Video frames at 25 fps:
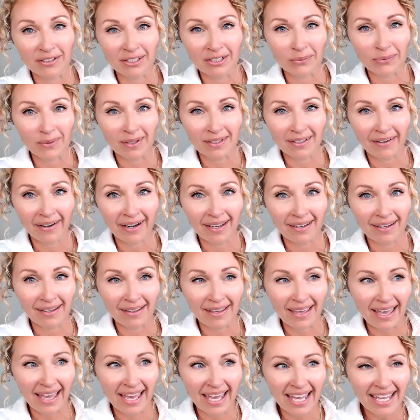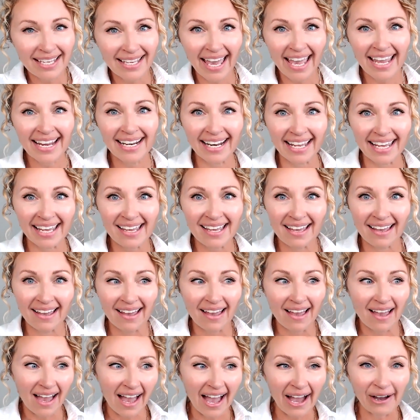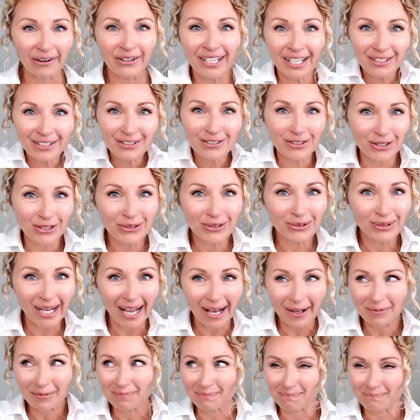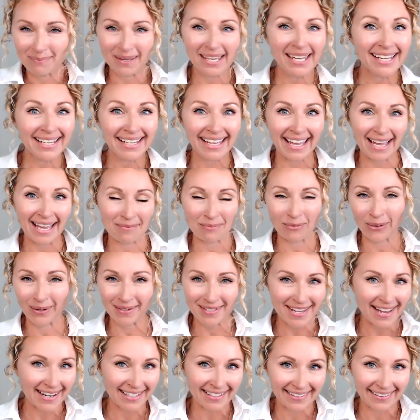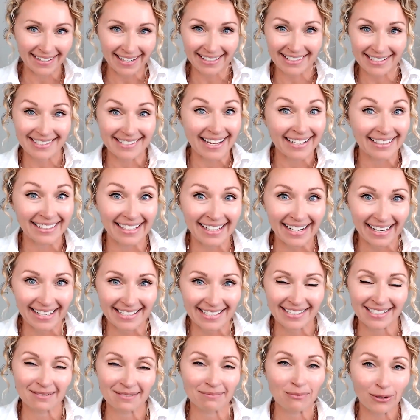you're wondering, hey, Katie, how can you help me get more done in the next 90 days than